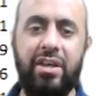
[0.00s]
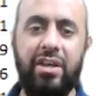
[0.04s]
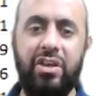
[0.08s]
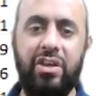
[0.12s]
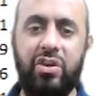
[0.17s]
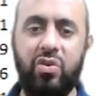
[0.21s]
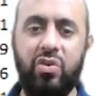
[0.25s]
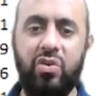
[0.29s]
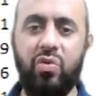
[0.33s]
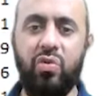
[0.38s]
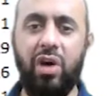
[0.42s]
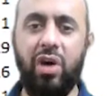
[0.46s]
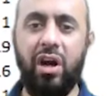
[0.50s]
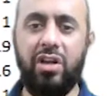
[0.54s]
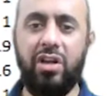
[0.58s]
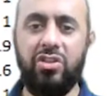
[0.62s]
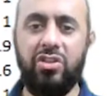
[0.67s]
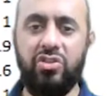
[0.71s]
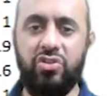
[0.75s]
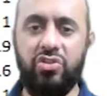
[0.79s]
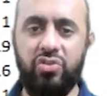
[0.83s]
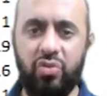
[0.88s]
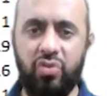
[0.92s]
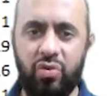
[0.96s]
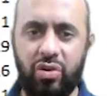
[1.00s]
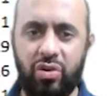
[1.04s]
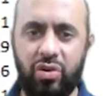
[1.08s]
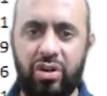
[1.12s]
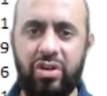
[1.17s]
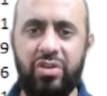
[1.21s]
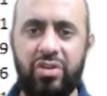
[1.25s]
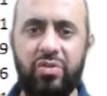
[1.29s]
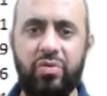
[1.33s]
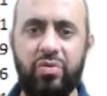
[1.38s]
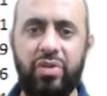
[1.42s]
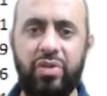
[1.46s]
you are
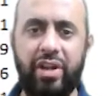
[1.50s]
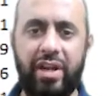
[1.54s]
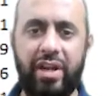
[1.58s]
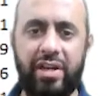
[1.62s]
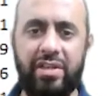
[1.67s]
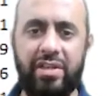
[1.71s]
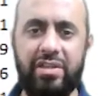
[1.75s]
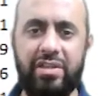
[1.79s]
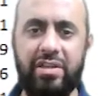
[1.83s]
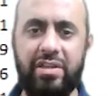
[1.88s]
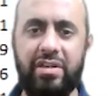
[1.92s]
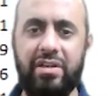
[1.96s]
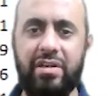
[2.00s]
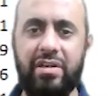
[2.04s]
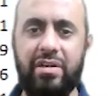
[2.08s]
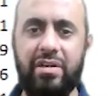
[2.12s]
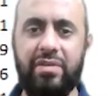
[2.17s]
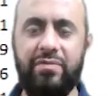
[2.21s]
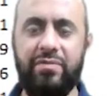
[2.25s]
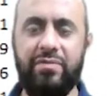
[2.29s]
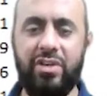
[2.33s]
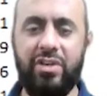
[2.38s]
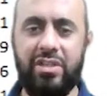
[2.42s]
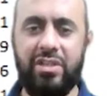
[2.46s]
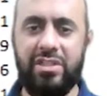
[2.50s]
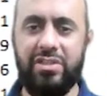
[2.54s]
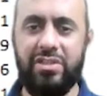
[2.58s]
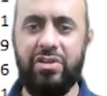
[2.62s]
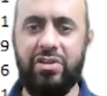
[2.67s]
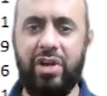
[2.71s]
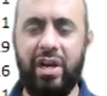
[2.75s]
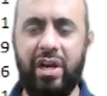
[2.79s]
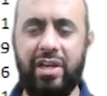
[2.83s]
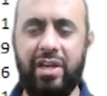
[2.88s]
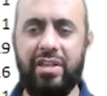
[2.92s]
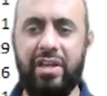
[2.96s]
sure to get a worse
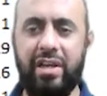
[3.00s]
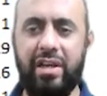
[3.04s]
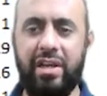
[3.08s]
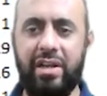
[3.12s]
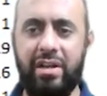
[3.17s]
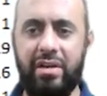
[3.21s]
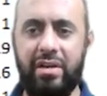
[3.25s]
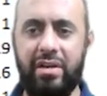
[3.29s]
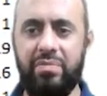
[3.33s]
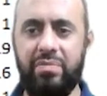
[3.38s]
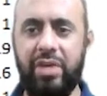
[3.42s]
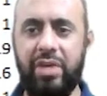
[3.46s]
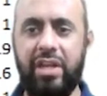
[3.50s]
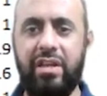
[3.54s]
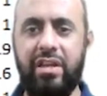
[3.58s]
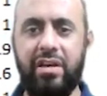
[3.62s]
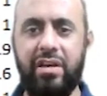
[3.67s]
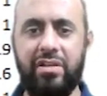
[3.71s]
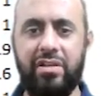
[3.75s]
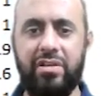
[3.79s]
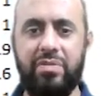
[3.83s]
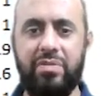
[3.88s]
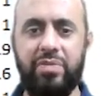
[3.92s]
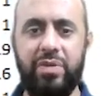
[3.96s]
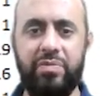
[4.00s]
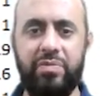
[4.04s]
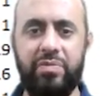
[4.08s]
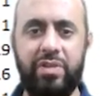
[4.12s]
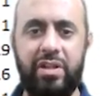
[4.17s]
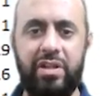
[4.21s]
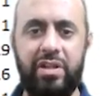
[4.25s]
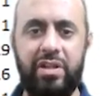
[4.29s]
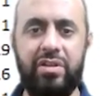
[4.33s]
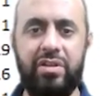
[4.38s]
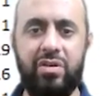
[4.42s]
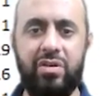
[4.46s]
grade than many other
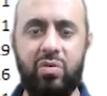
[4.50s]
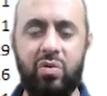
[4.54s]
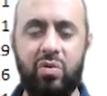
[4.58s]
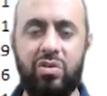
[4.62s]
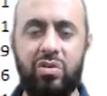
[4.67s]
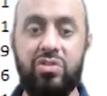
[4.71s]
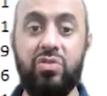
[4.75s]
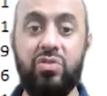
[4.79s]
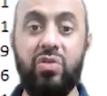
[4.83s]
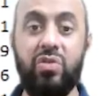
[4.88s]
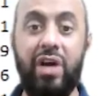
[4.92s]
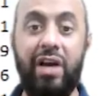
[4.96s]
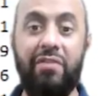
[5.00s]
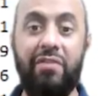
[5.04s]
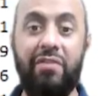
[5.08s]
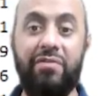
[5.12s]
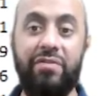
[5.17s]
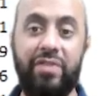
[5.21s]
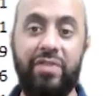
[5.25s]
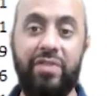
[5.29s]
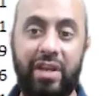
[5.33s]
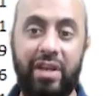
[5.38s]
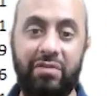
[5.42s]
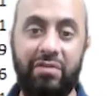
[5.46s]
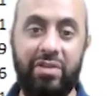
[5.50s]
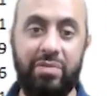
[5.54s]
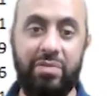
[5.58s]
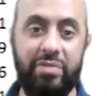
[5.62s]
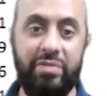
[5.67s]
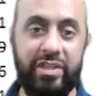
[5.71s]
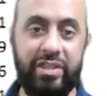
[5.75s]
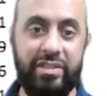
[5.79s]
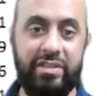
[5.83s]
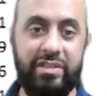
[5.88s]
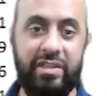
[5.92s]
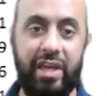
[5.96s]
people in the course who have never
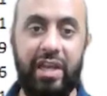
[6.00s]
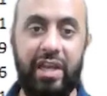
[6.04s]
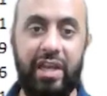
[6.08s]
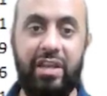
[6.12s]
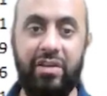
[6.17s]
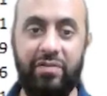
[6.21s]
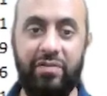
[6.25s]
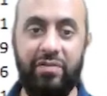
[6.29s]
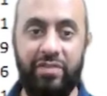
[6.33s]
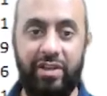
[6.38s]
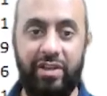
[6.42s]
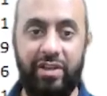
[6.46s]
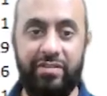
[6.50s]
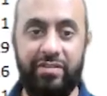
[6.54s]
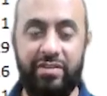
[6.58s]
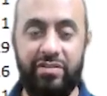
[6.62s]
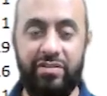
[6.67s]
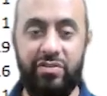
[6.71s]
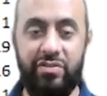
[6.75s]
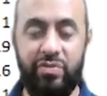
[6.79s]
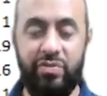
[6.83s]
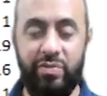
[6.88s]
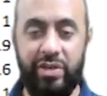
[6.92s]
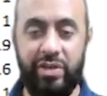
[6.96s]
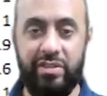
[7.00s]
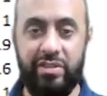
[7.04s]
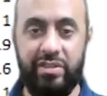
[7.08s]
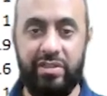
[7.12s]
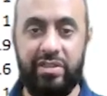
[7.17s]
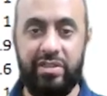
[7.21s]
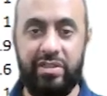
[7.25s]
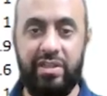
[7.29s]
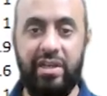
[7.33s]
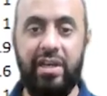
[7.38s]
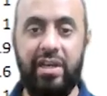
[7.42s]
missed any of these instruments.